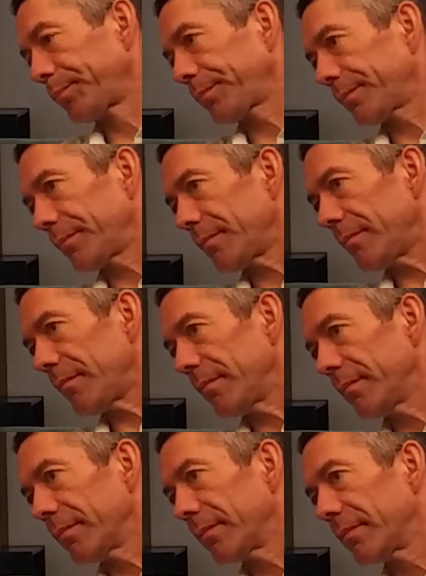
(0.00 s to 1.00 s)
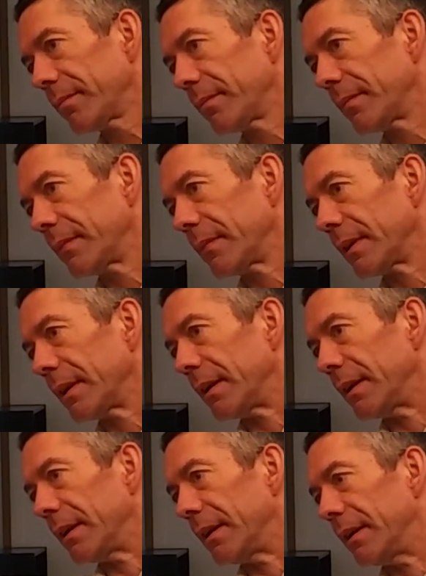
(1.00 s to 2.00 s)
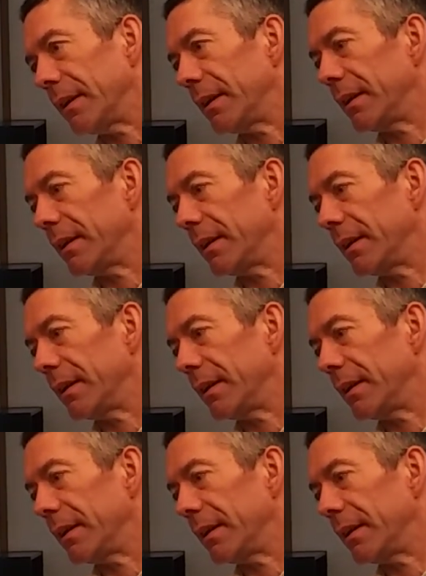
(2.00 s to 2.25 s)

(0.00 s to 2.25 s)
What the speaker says: Nobody speaks.